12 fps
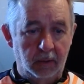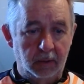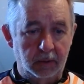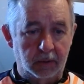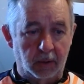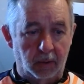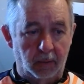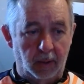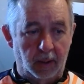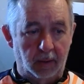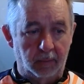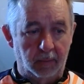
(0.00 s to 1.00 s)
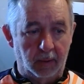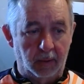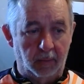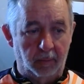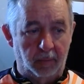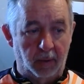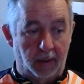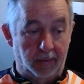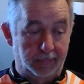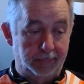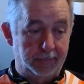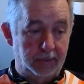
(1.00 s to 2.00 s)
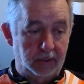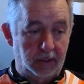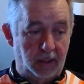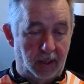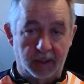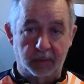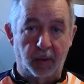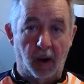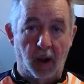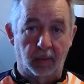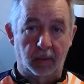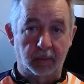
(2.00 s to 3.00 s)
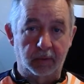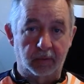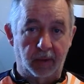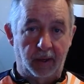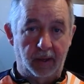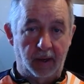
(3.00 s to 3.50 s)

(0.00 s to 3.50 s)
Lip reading: So, but it has problems right